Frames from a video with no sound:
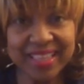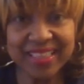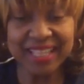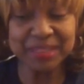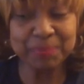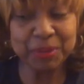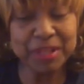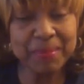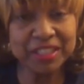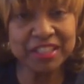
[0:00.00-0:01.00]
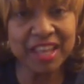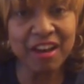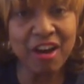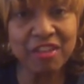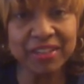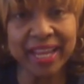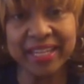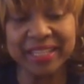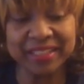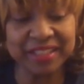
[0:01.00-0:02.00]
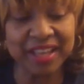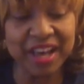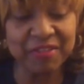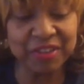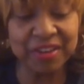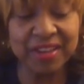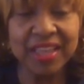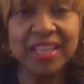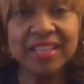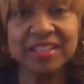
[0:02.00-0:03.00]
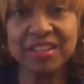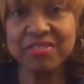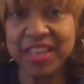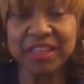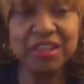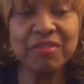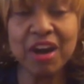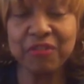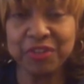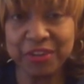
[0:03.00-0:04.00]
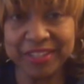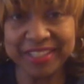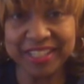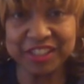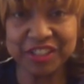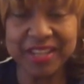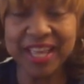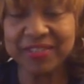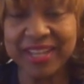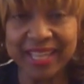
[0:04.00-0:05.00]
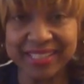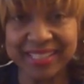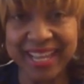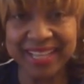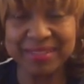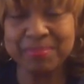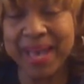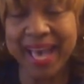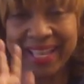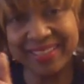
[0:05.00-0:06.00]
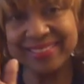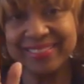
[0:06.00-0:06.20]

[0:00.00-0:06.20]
that's pretty much all that I needed to cover. So thank you all for your attention. Have a nice day. Bye.